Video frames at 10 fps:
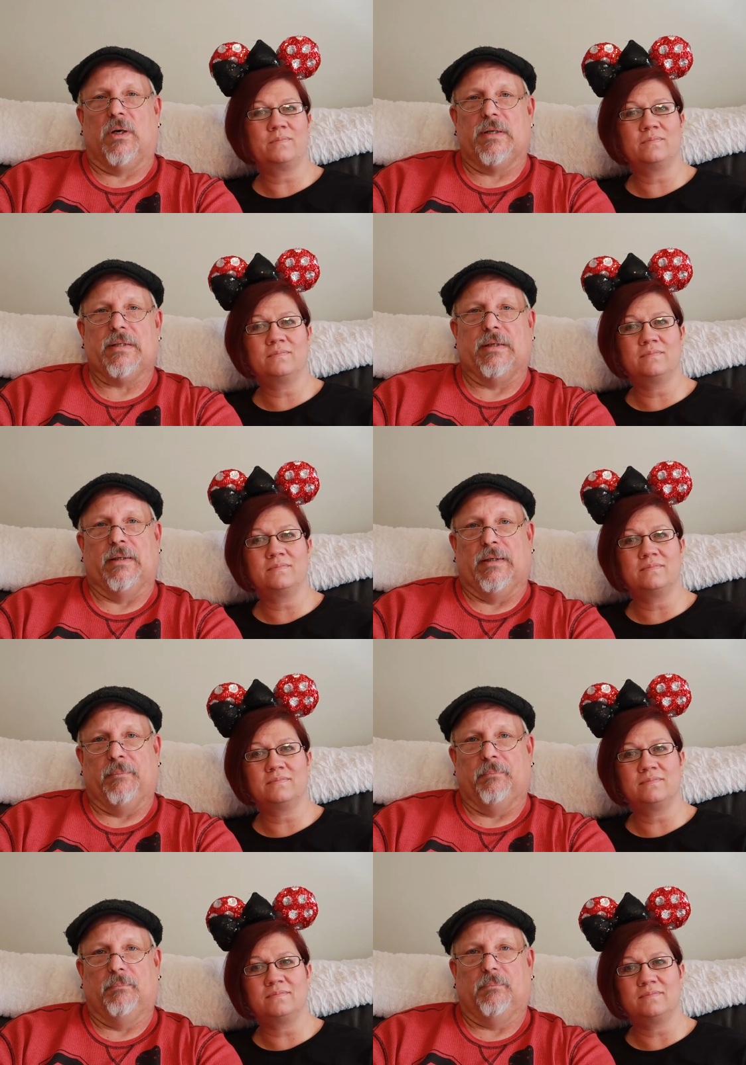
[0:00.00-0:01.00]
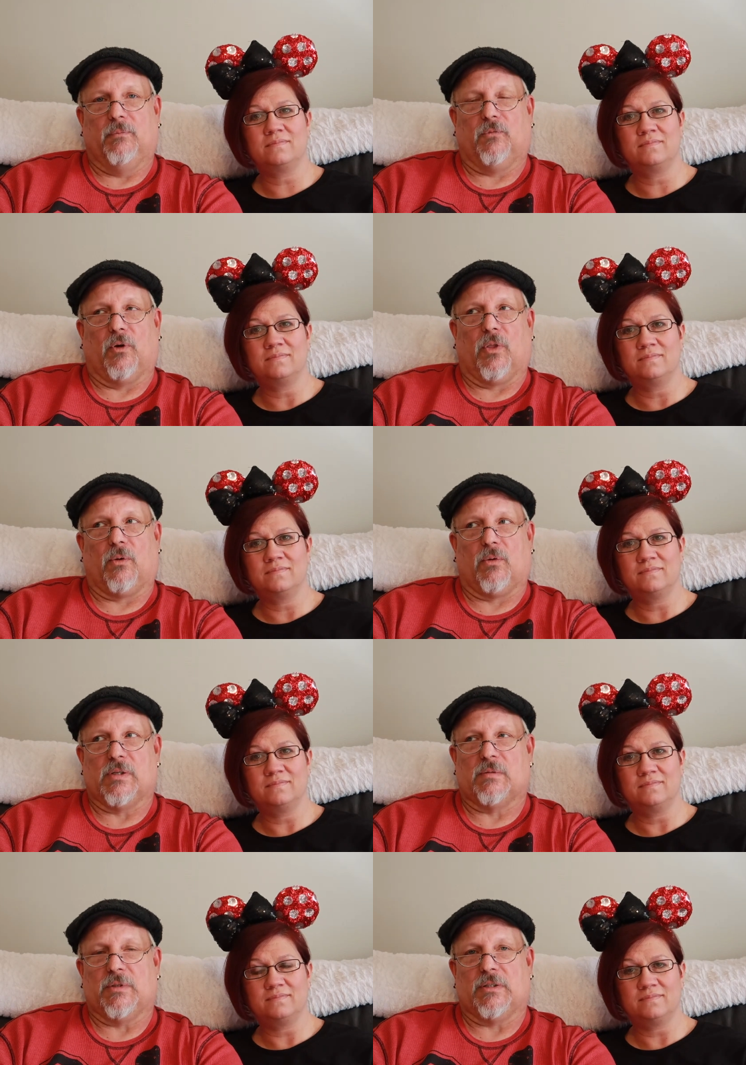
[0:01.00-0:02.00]
Speaker 1: one time for the
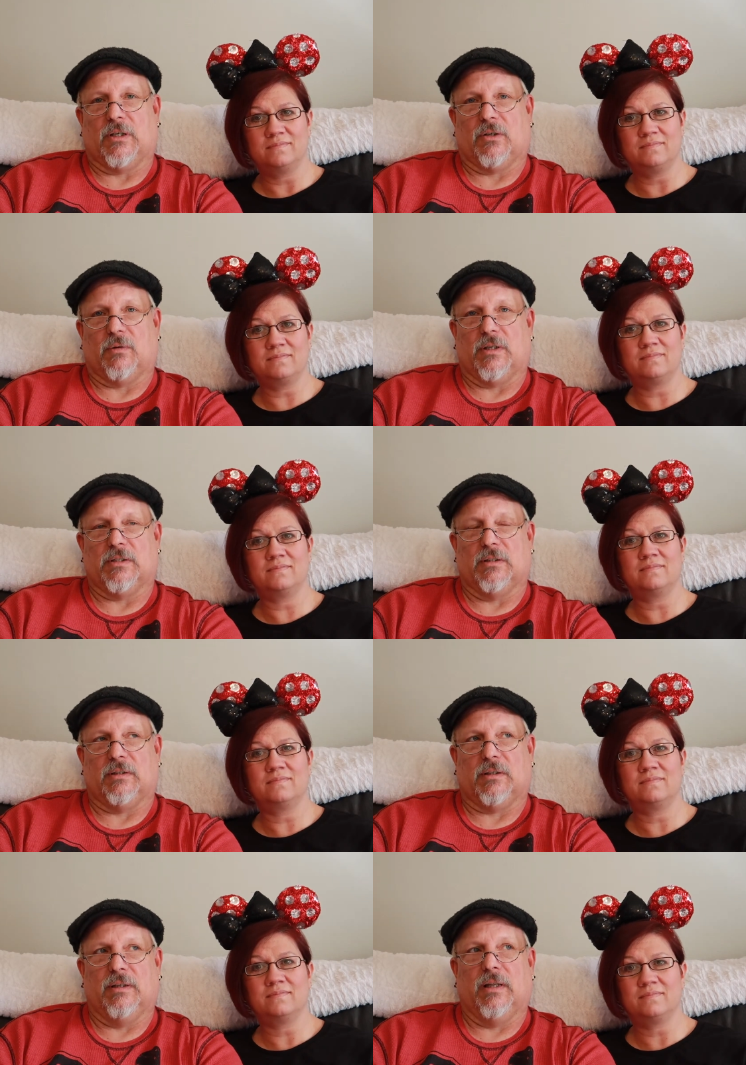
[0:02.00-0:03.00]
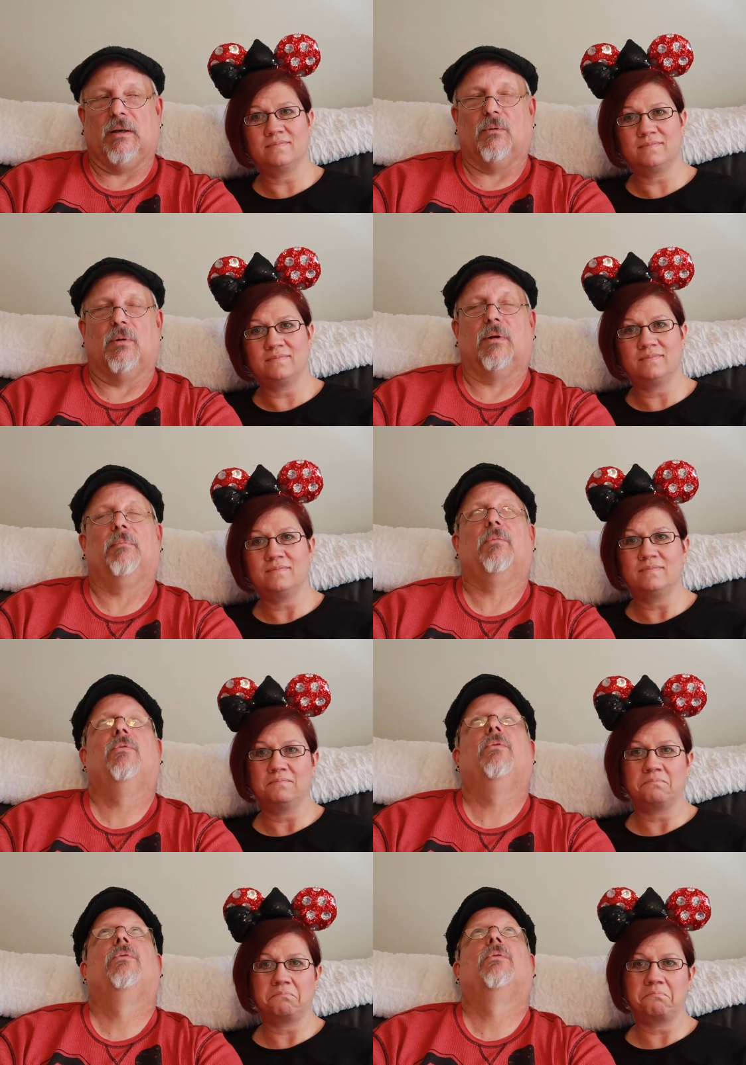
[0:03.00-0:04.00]
Christmas decorations and they were
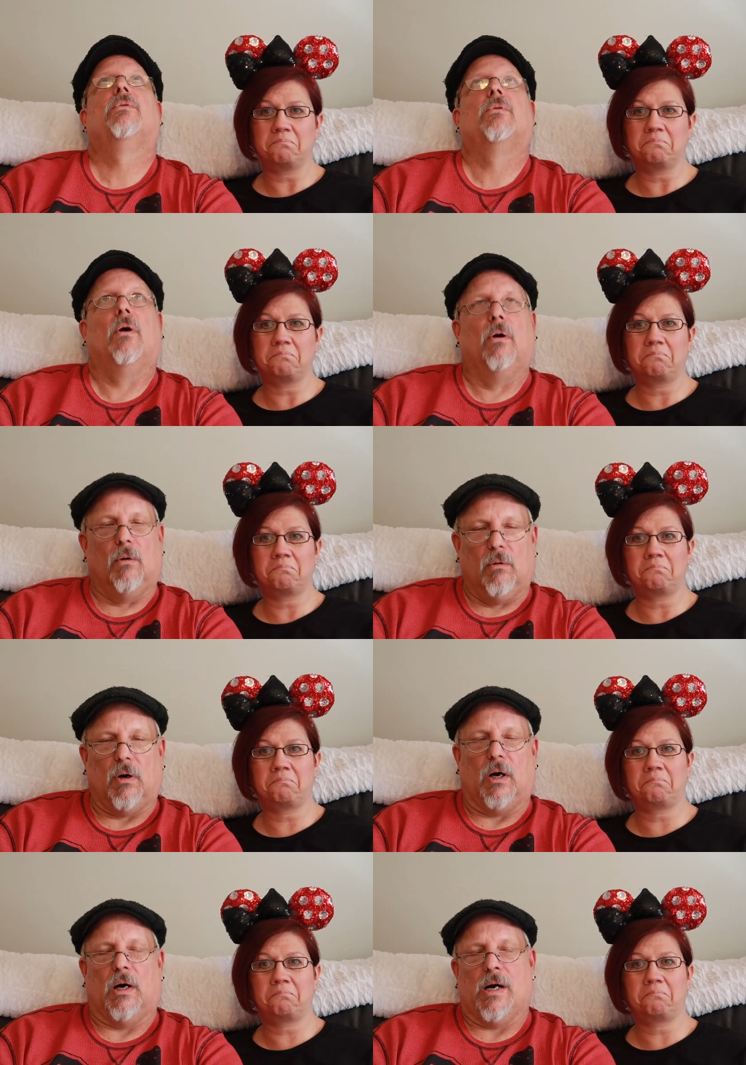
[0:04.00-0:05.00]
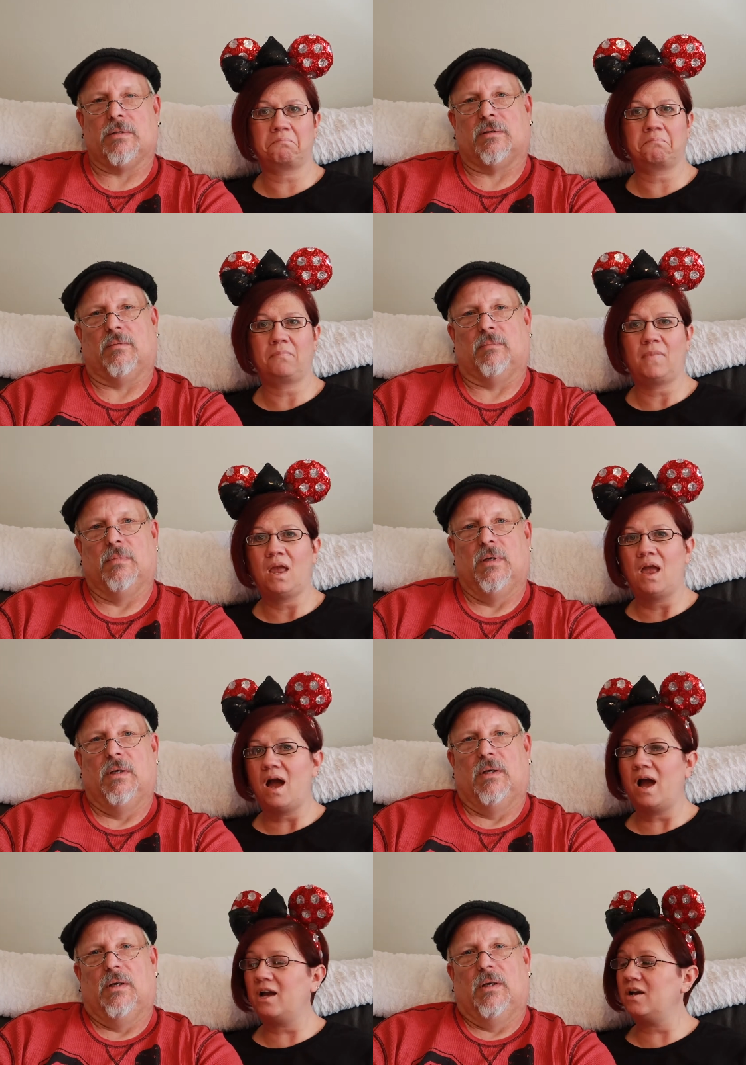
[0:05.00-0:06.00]
so awesome.
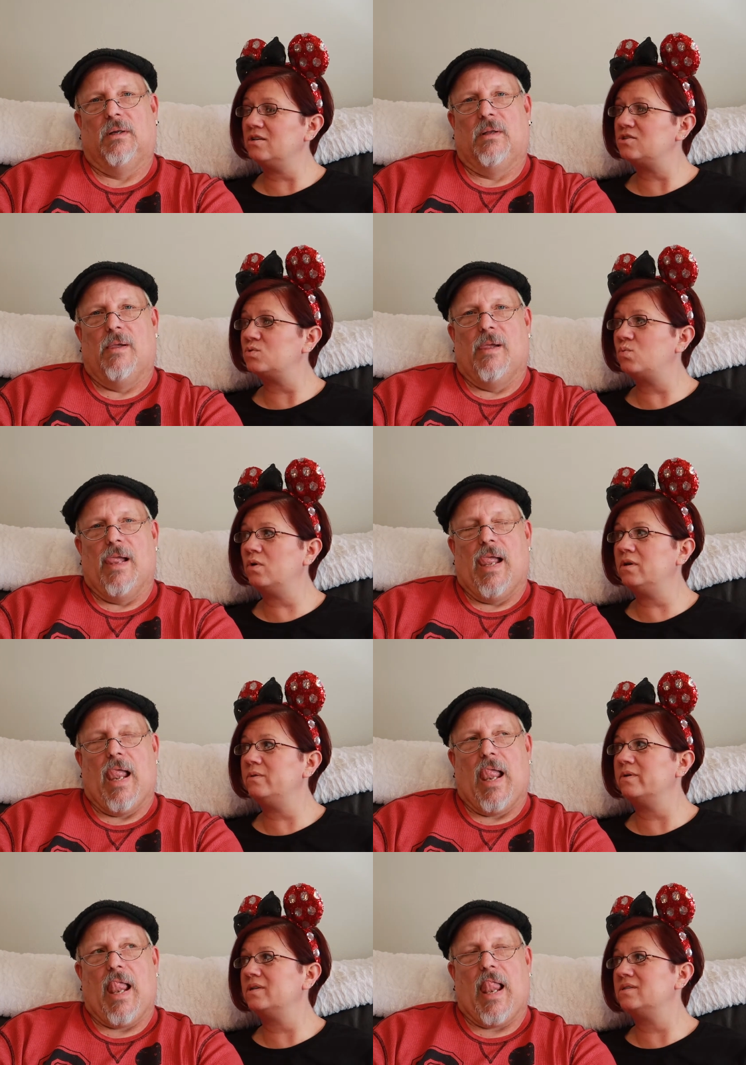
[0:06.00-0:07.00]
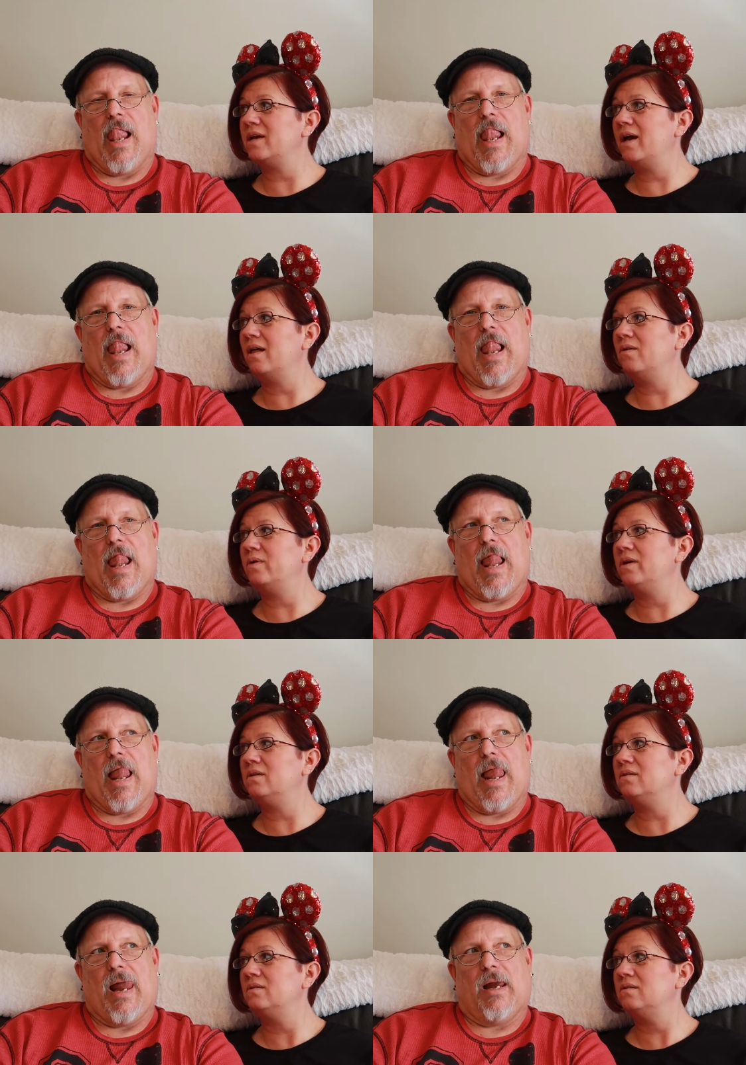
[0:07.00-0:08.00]
Speaker 2: I could have sworn you were gonna say
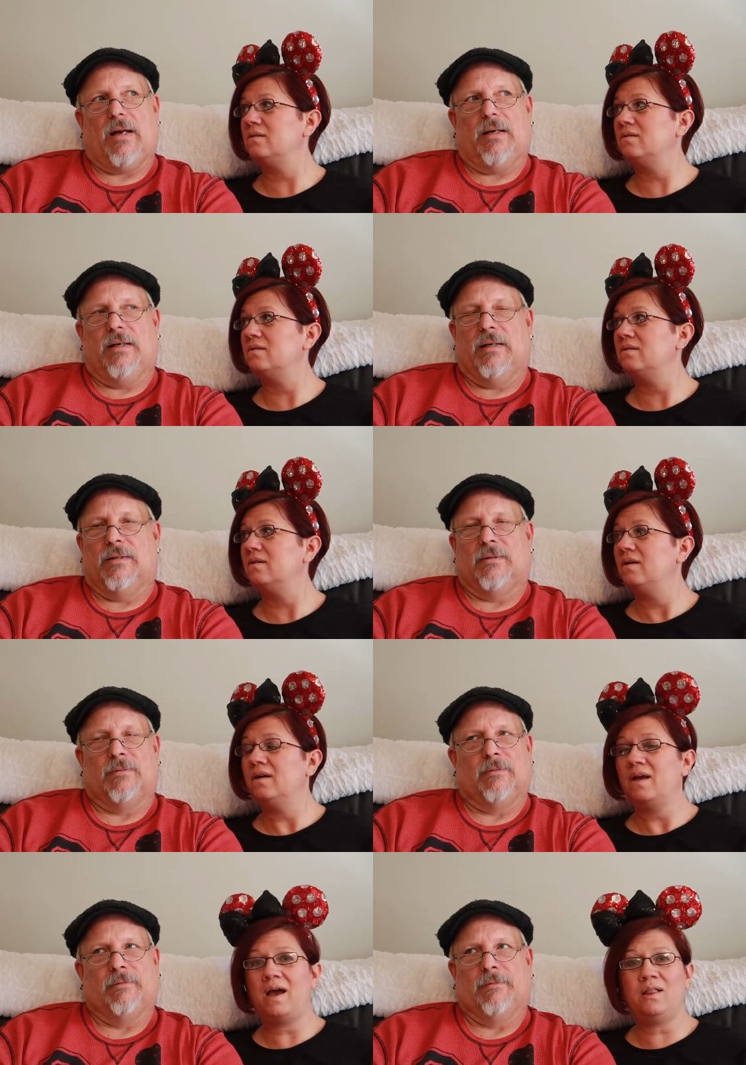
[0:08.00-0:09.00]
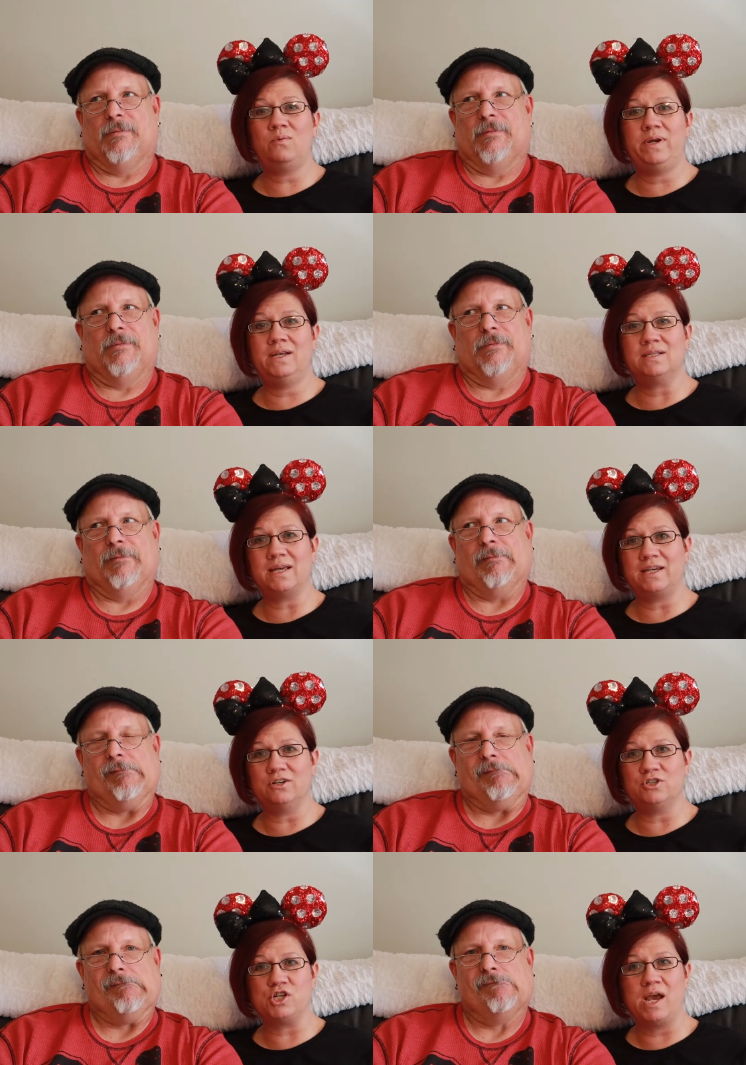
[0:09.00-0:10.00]
Halloween. No. Halloween is like
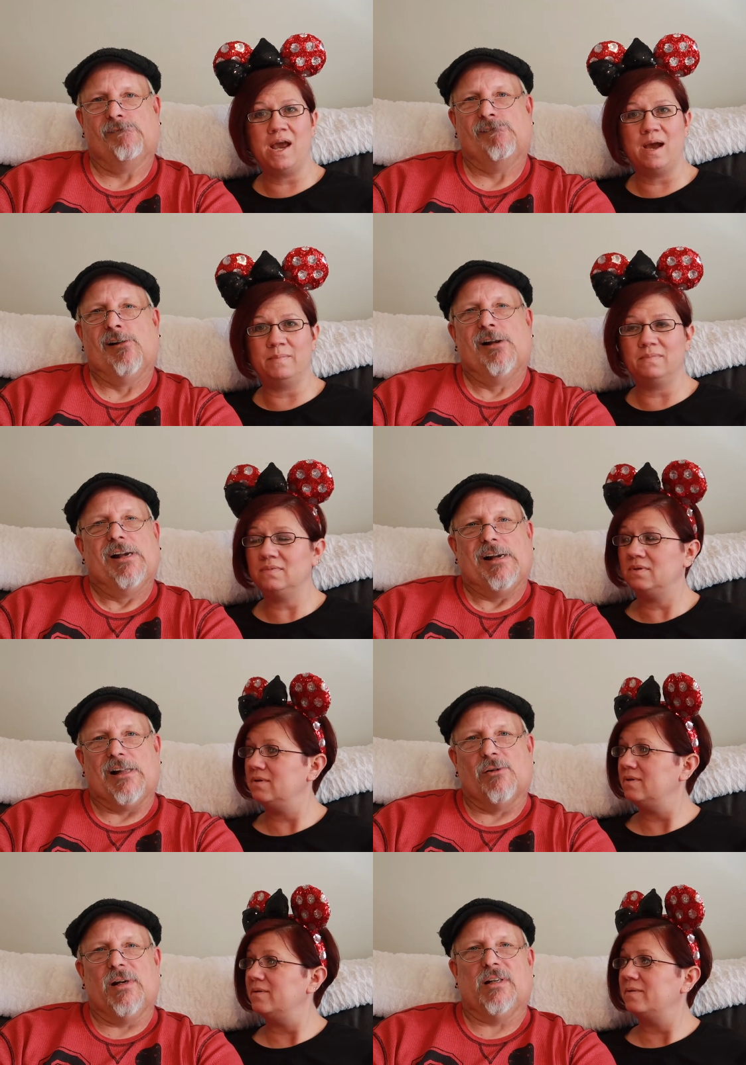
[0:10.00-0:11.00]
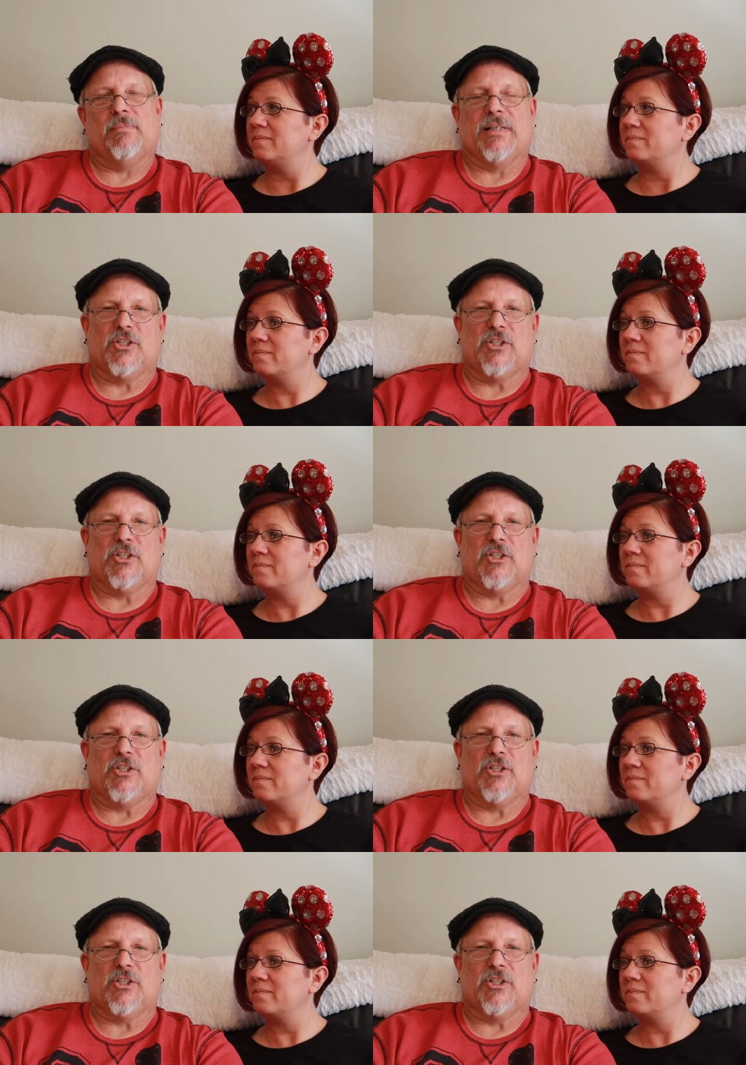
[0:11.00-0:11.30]
your jam.
Speaker 1: Halloween is my